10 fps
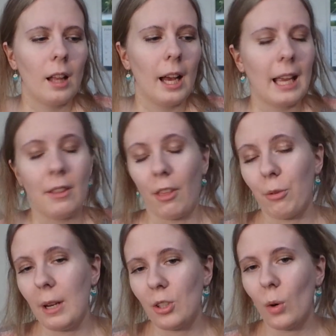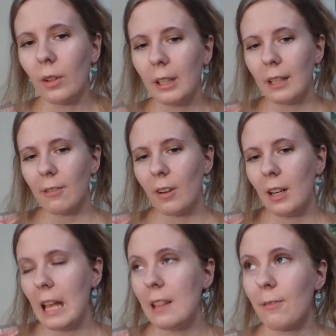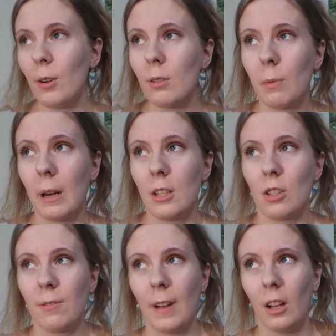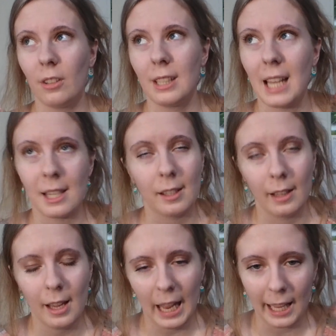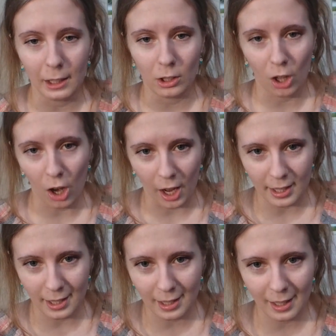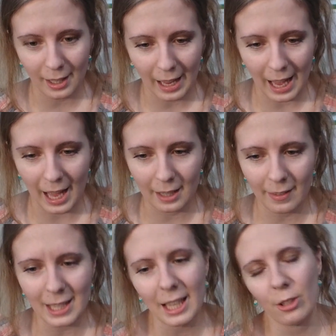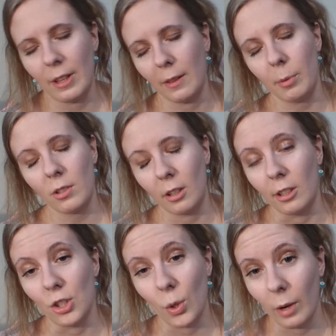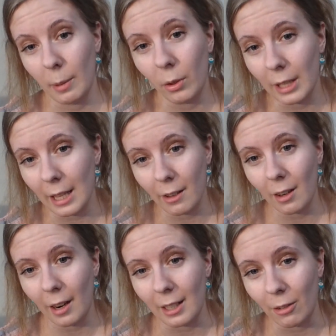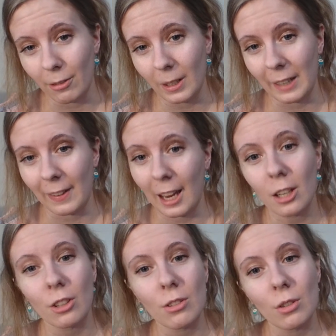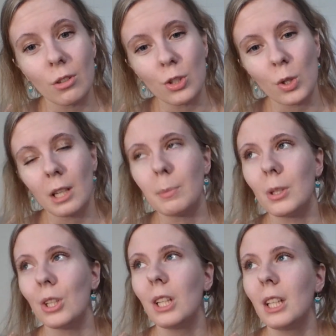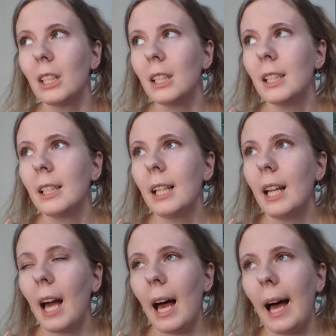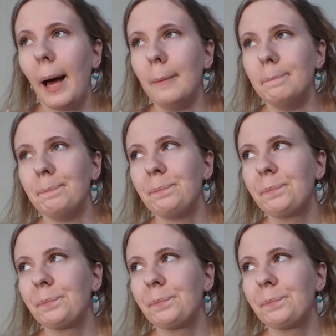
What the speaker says: Again, the three are totally different. In the first one, I just felt desolate and lost. And that's the other thing. The books aren't enjoyable either. I don't feel like the characters are enjoyable. There's